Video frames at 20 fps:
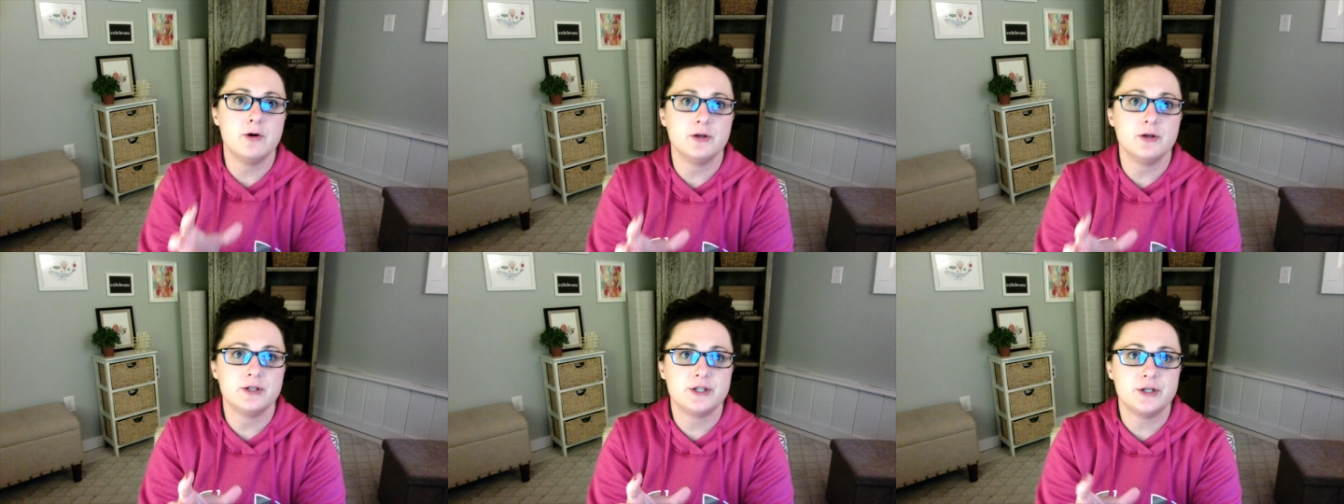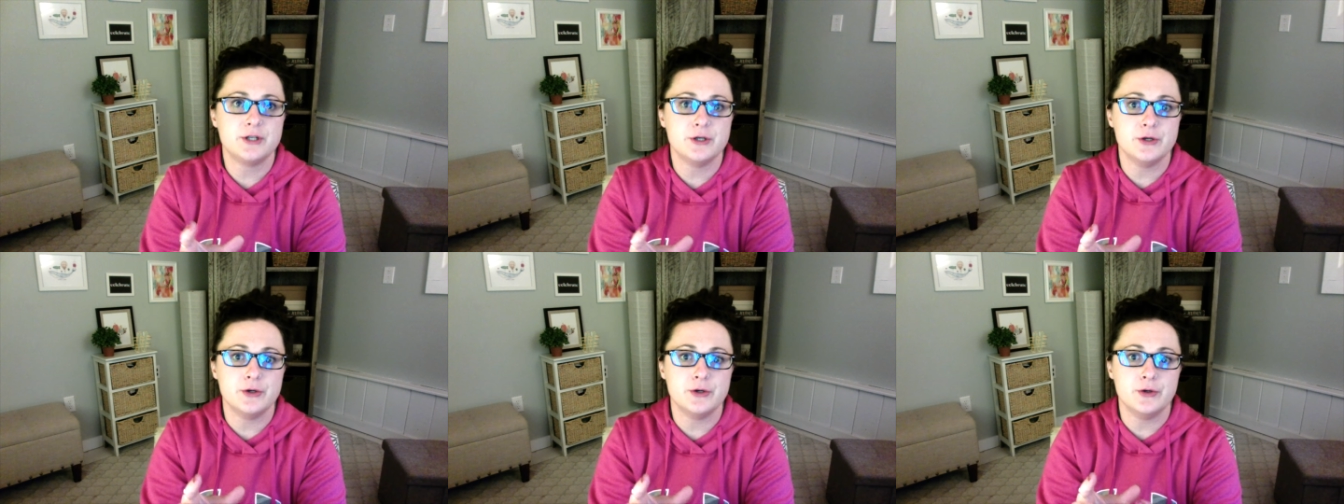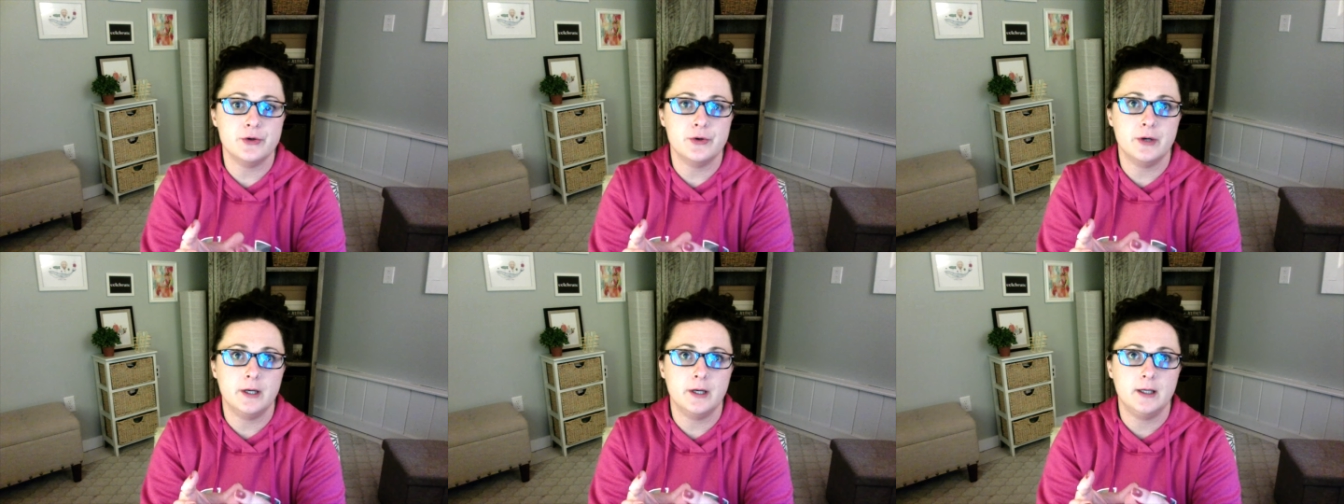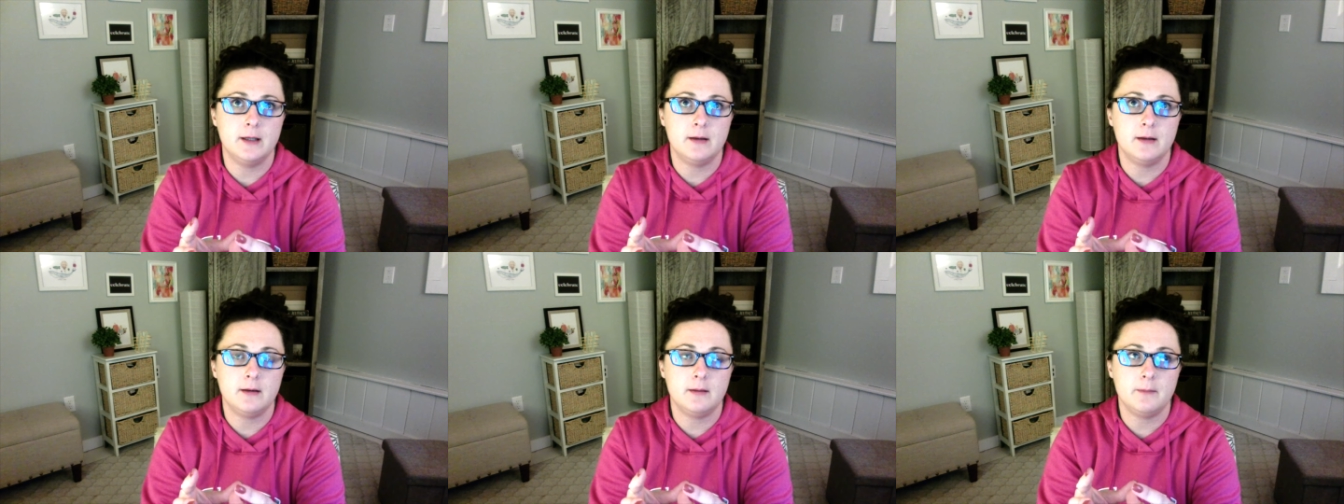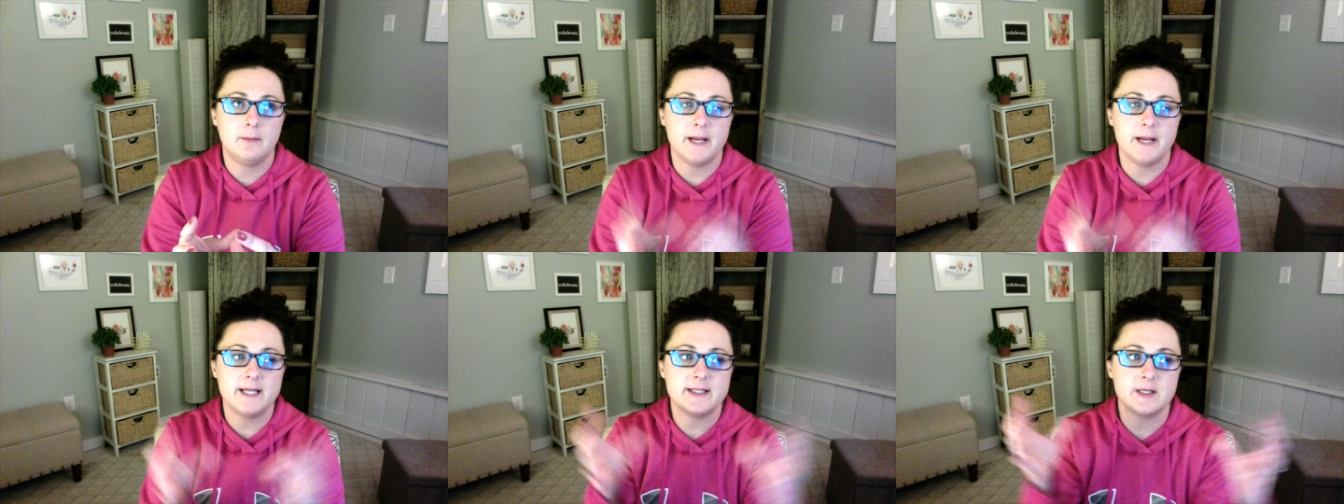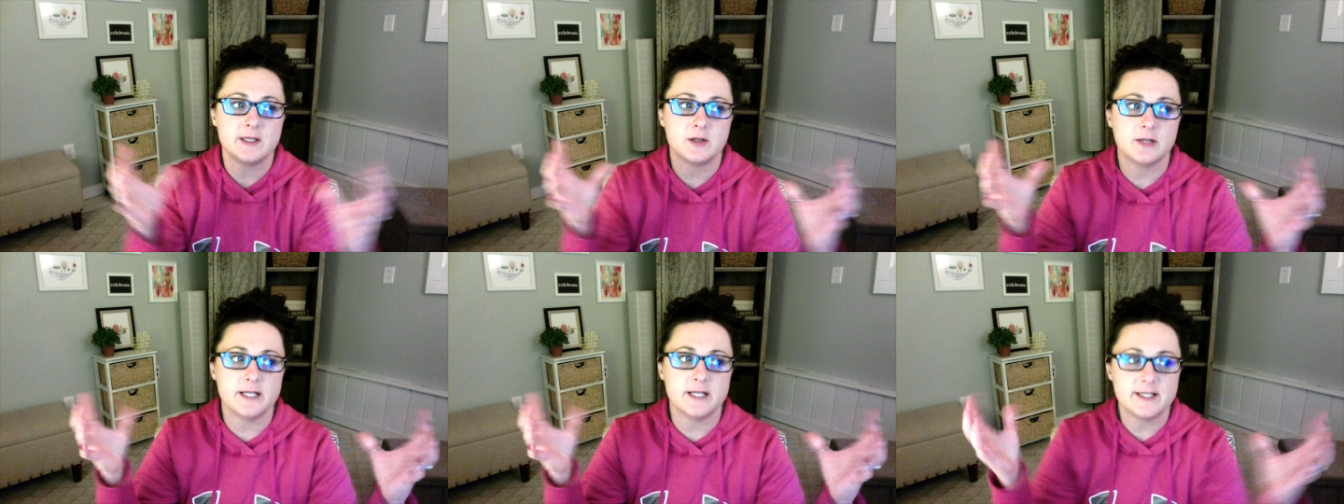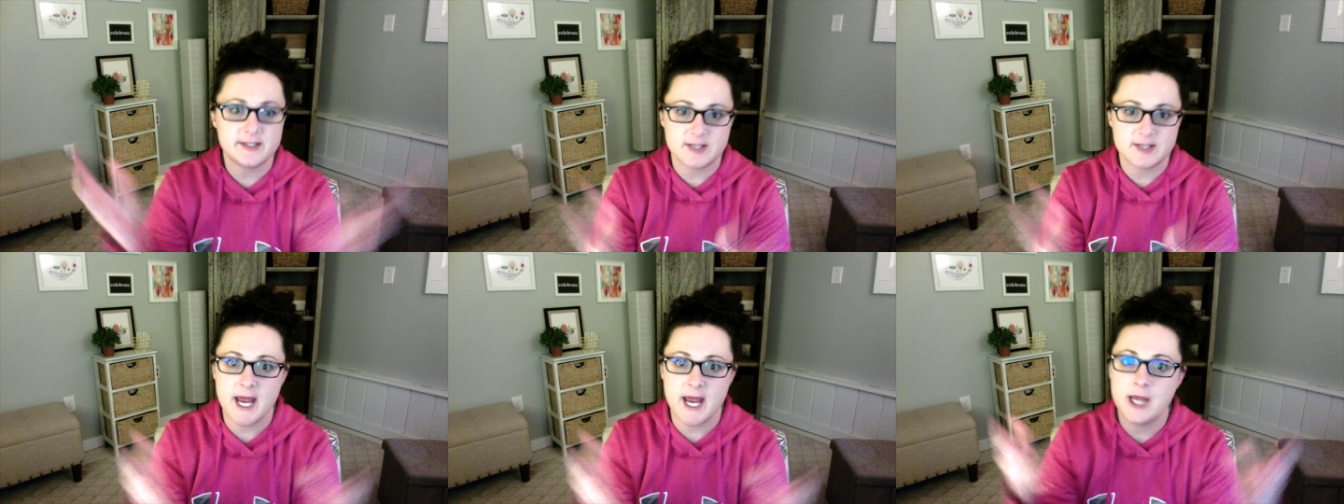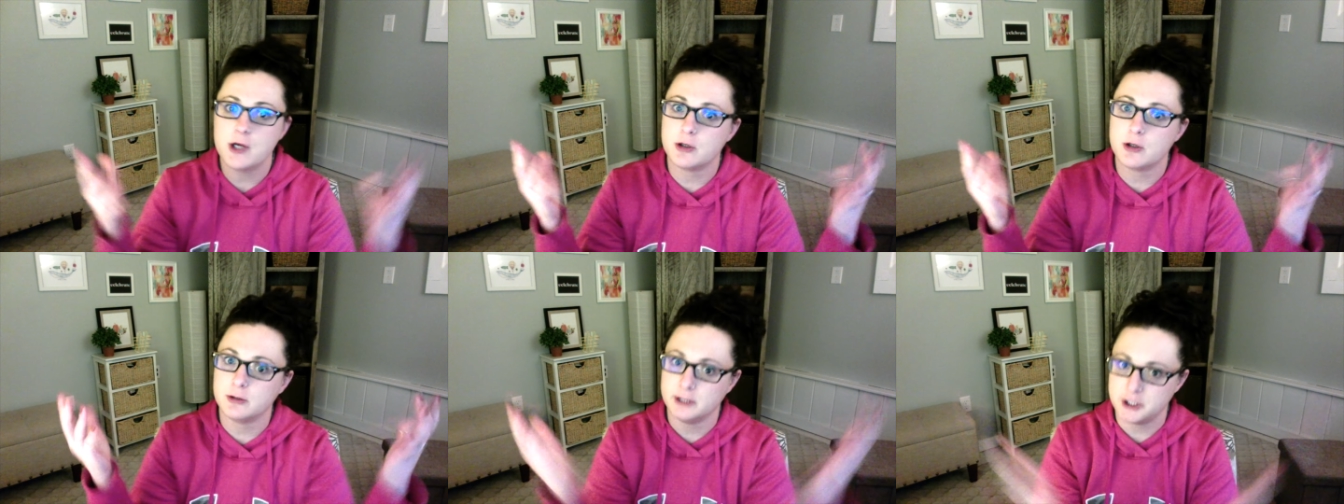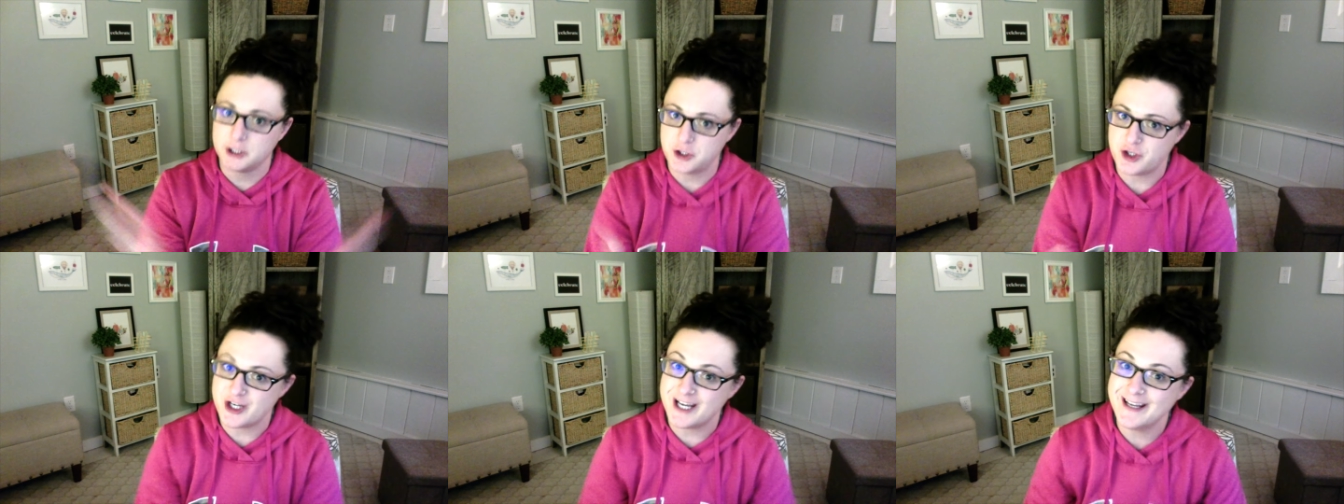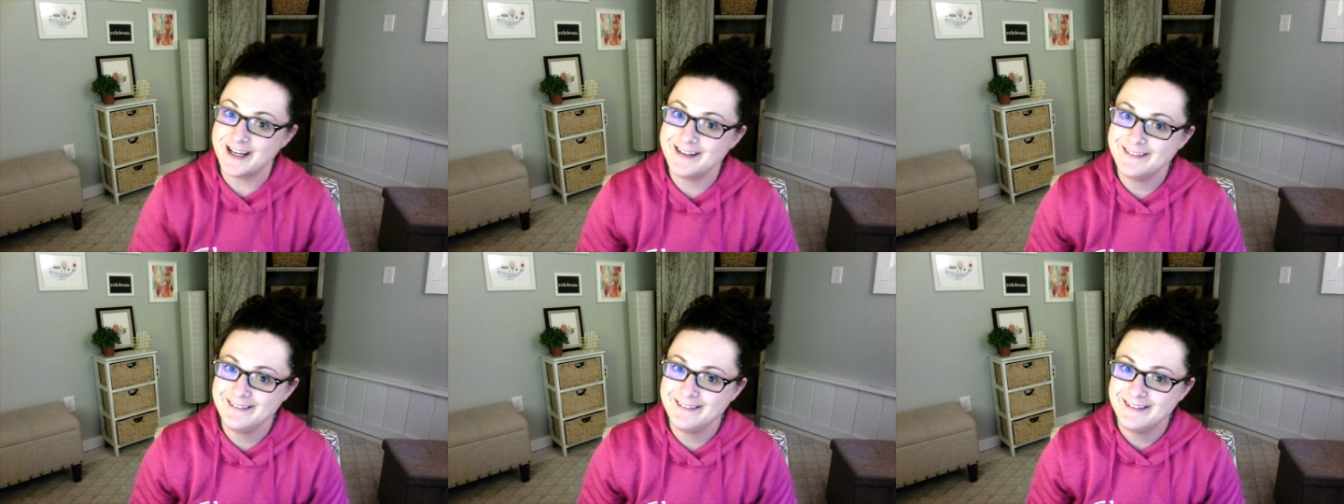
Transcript: to basically say you're legit